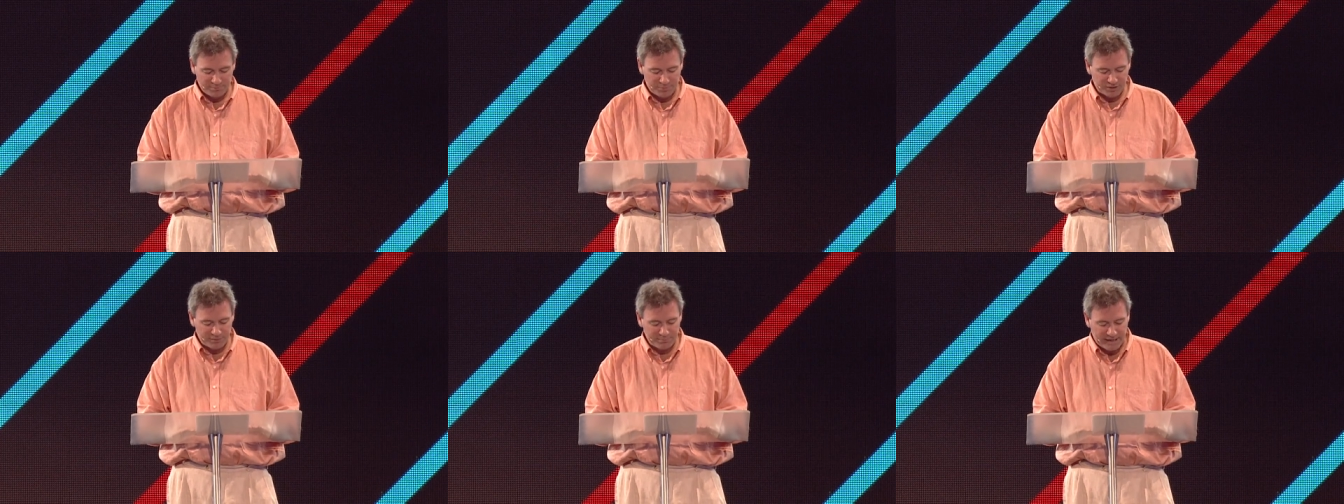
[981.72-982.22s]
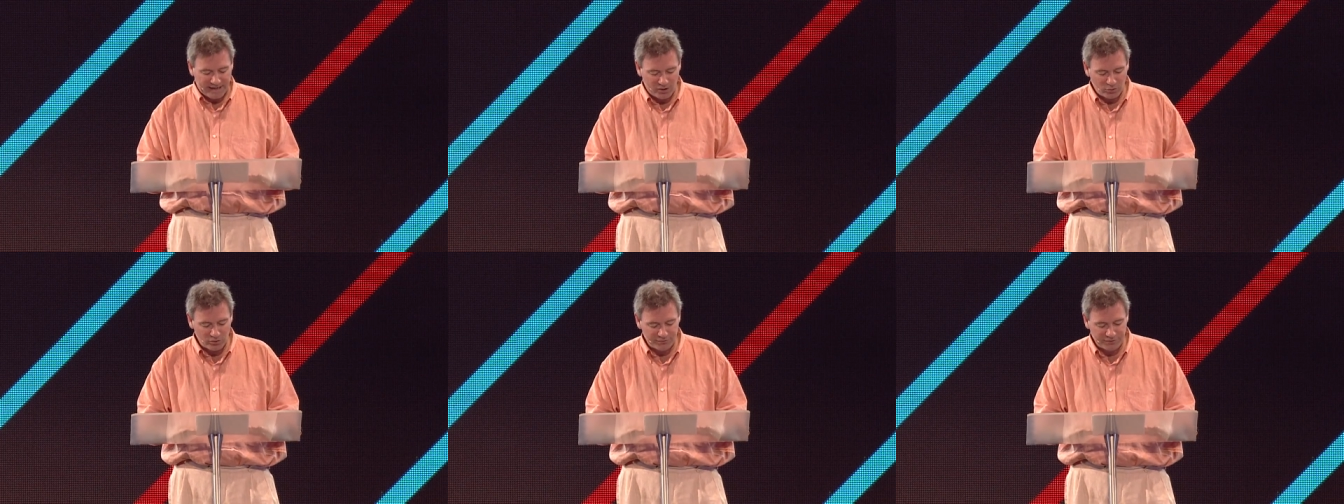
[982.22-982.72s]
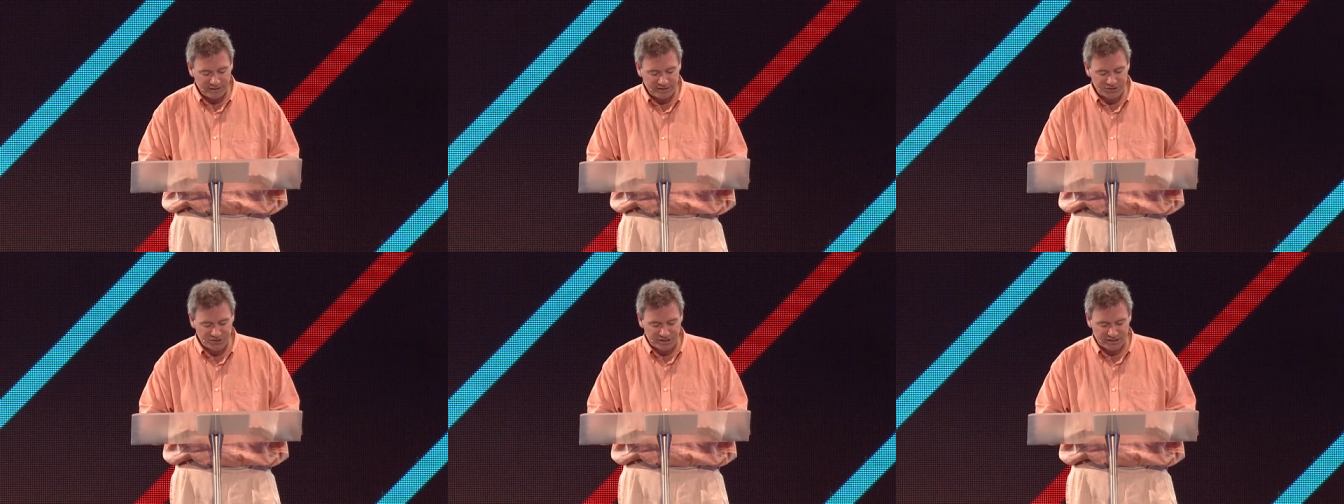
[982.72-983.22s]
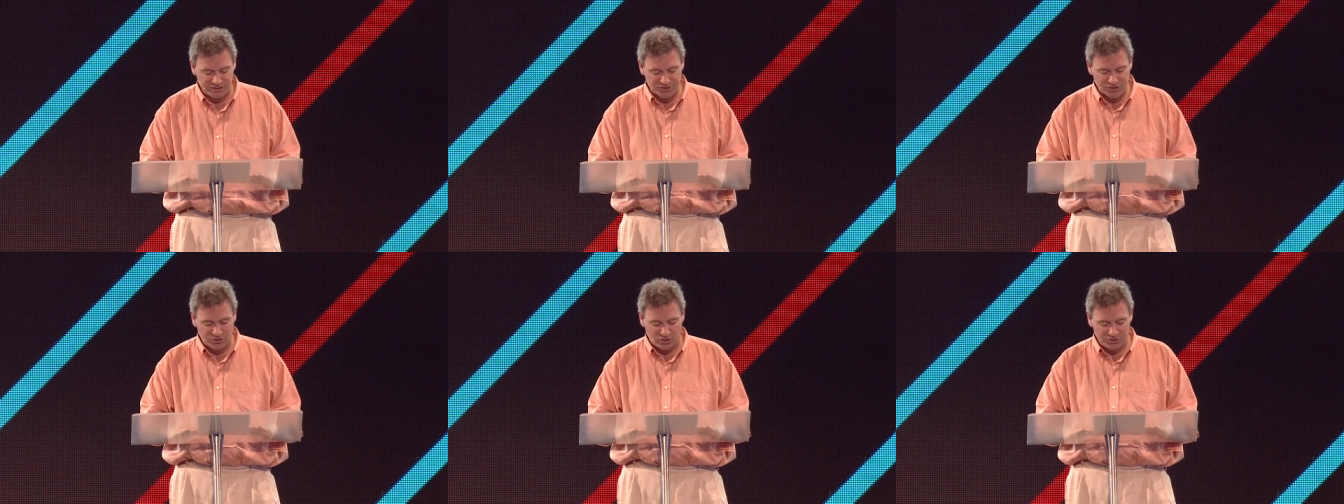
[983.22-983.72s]
But the power of these
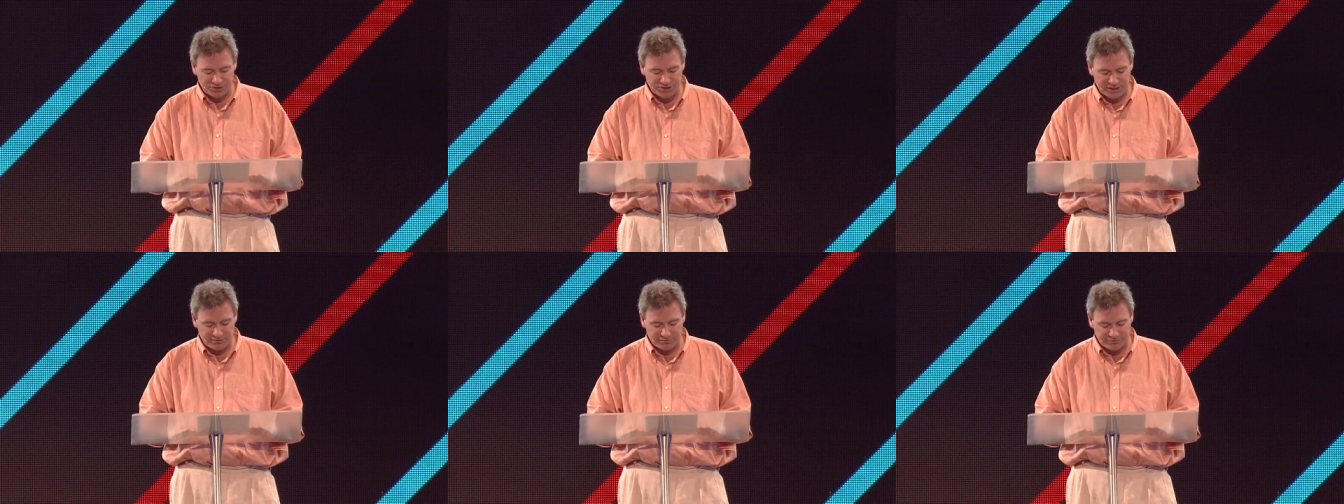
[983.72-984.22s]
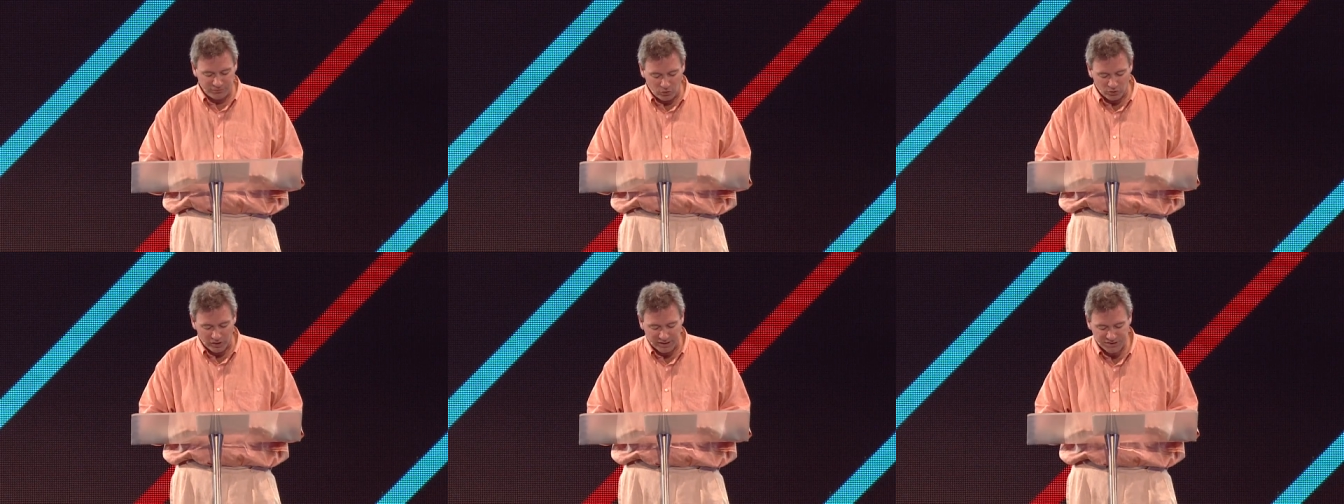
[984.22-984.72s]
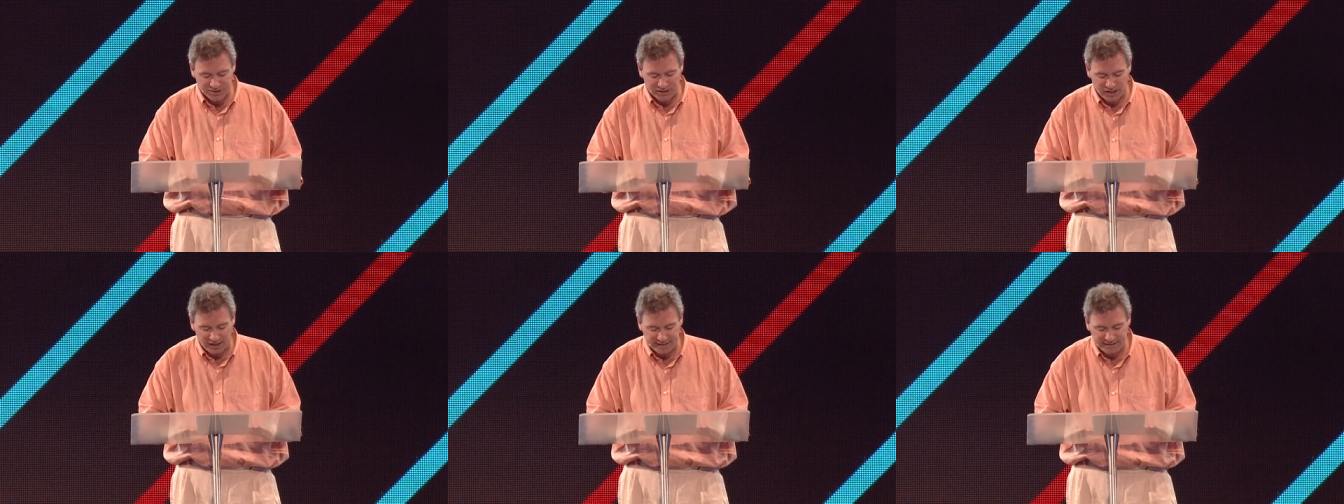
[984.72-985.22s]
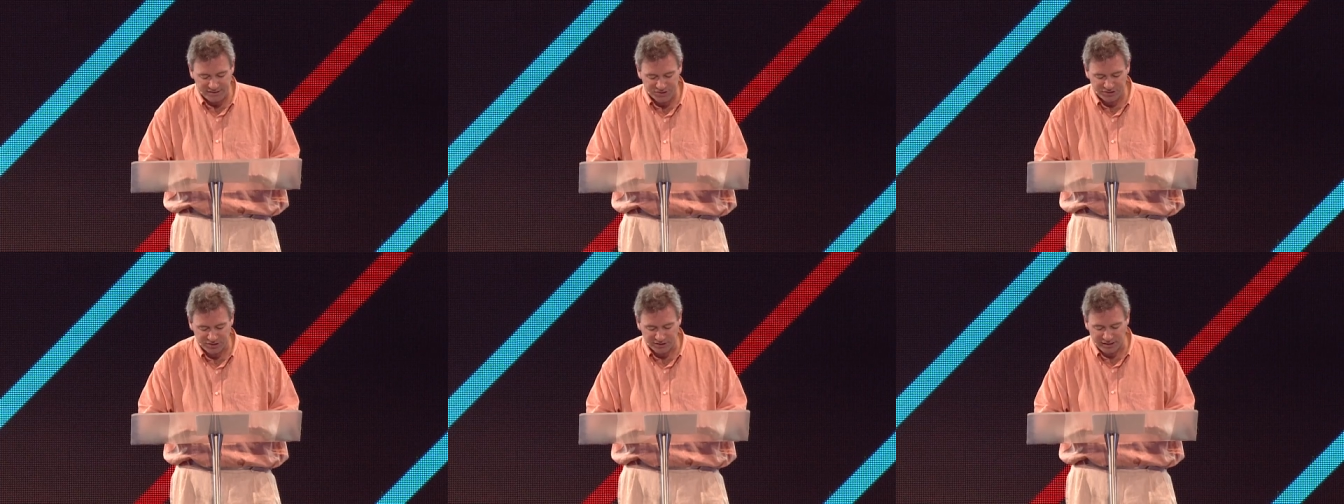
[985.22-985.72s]
things God did for us lies
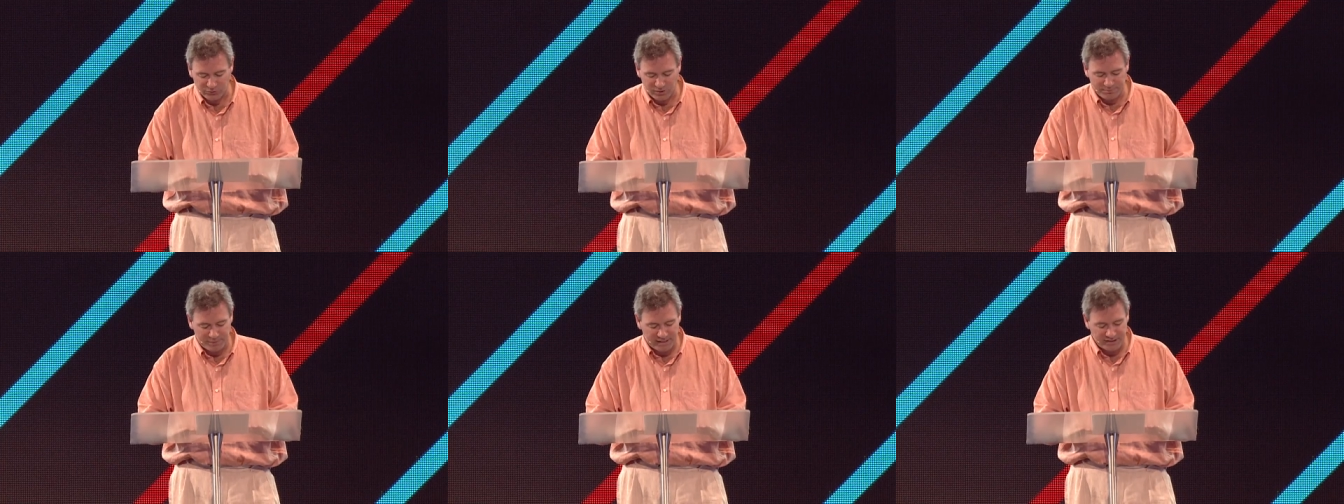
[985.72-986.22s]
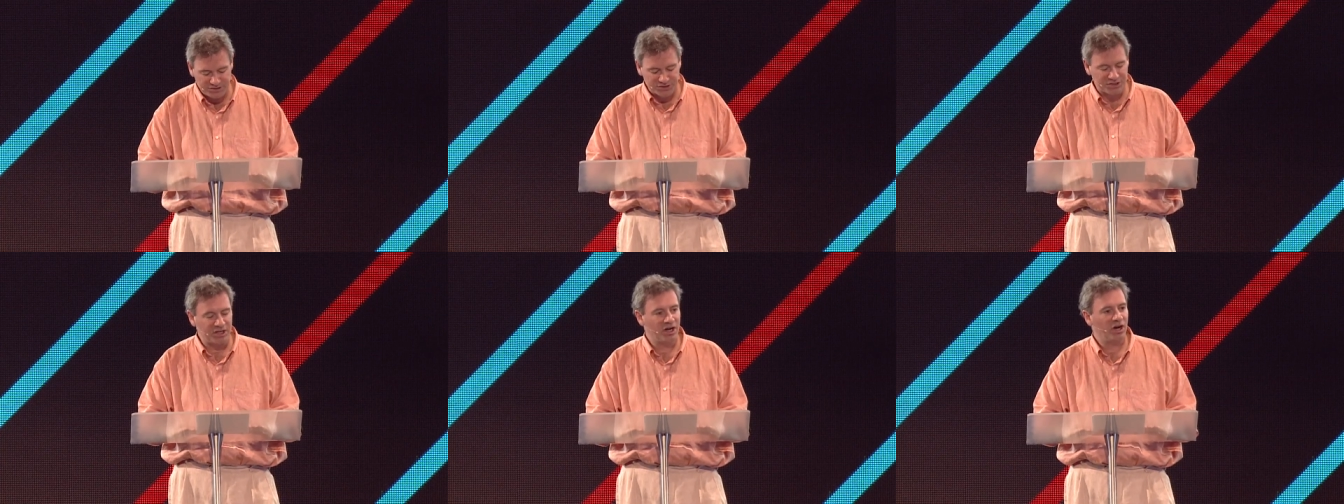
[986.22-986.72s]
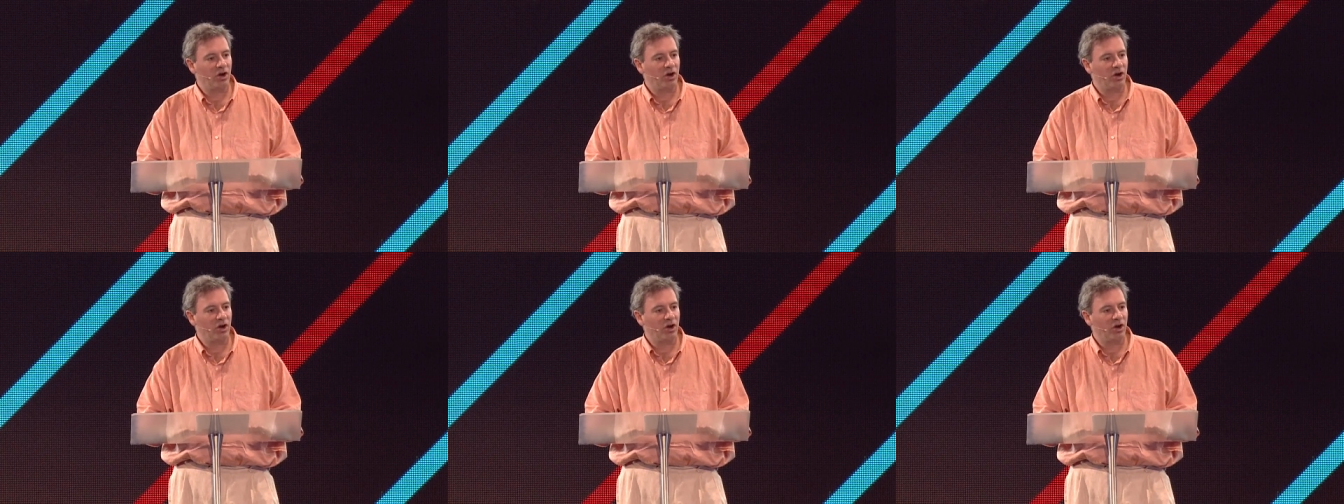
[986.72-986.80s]
in that they were based